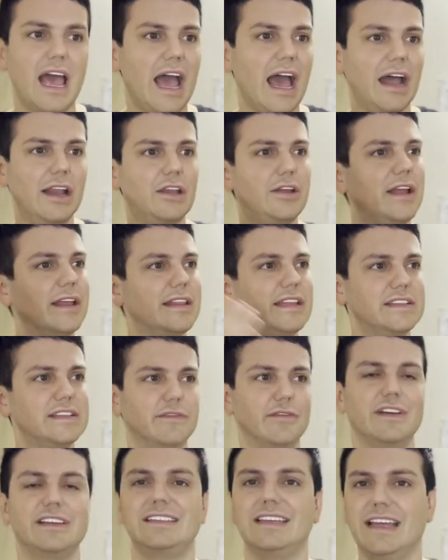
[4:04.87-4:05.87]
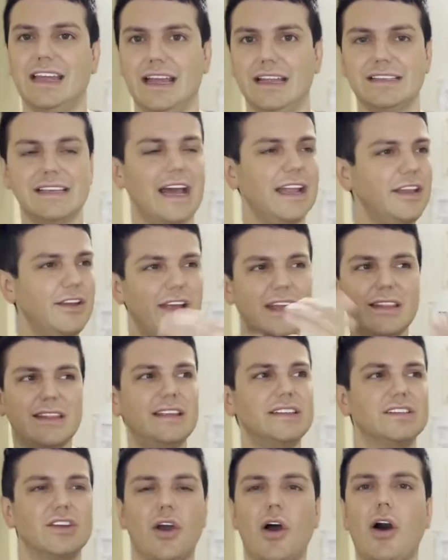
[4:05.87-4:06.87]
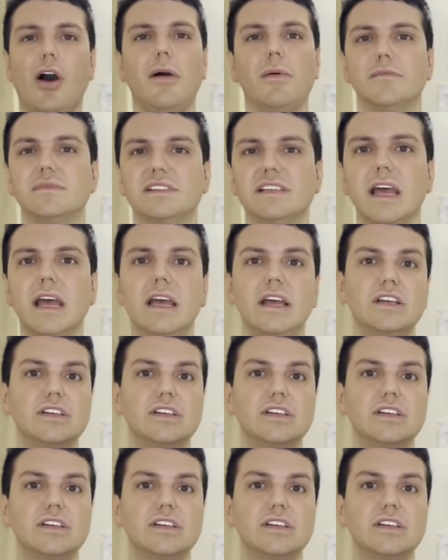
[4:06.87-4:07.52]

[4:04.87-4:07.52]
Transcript: How do you get these free tickets? How do you get these comps?